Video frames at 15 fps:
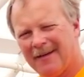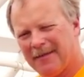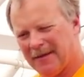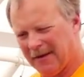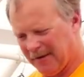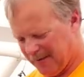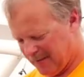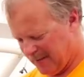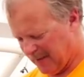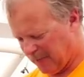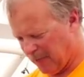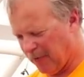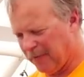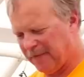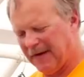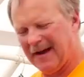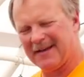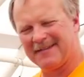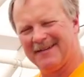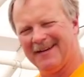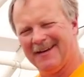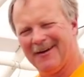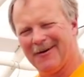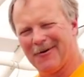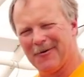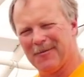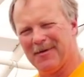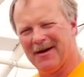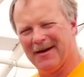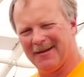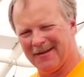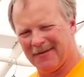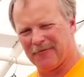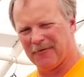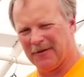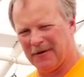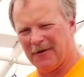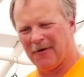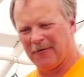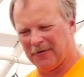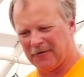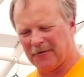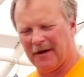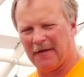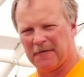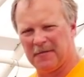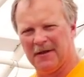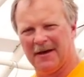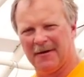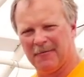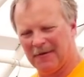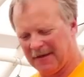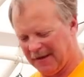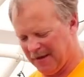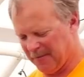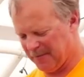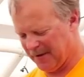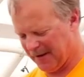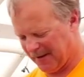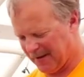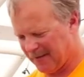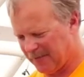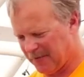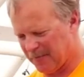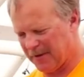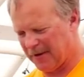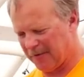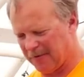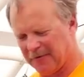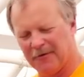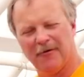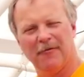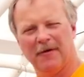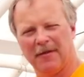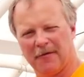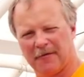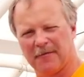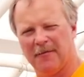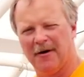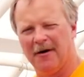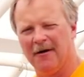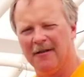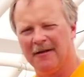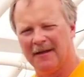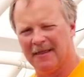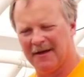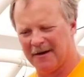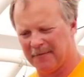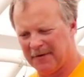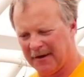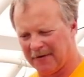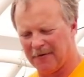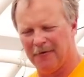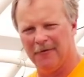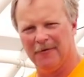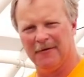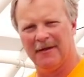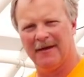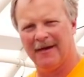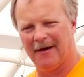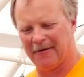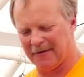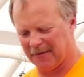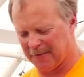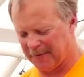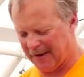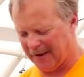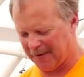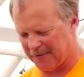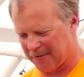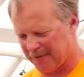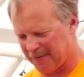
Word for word: They, they grow fast in here, but it's really hard to transplant them when they get big. They're better to do it when they're small and let them take a hold out in the patch.